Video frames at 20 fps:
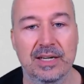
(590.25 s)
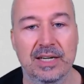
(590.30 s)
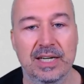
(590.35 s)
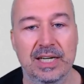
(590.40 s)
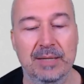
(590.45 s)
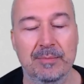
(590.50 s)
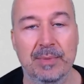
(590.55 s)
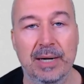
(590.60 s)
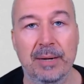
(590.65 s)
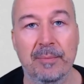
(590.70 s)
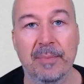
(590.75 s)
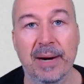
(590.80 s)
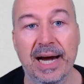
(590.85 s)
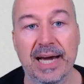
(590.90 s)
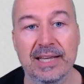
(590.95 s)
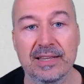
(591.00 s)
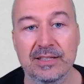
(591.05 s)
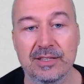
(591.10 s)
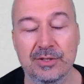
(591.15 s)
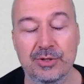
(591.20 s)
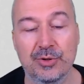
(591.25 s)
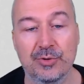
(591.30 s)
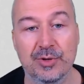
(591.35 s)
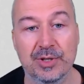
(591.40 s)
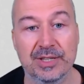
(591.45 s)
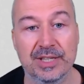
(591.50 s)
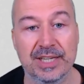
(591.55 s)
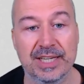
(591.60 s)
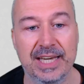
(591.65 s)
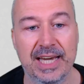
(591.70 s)
in my mind during
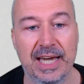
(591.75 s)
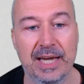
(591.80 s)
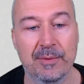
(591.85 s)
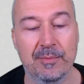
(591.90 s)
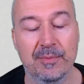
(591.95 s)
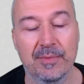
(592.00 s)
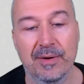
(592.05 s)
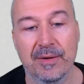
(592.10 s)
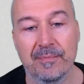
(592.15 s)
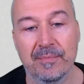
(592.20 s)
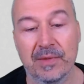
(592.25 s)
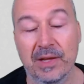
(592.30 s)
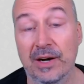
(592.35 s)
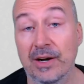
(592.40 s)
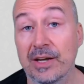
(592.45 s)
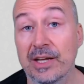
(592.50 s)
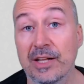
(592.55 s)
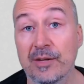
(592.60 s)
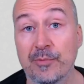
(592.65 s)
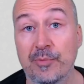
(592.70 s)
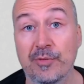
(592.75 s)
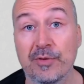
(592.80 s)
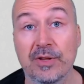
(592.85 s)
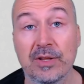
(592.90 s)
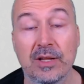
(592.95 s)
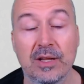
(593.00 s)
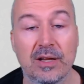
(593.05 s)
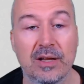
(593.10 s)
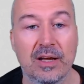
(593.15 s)
the game are helpful,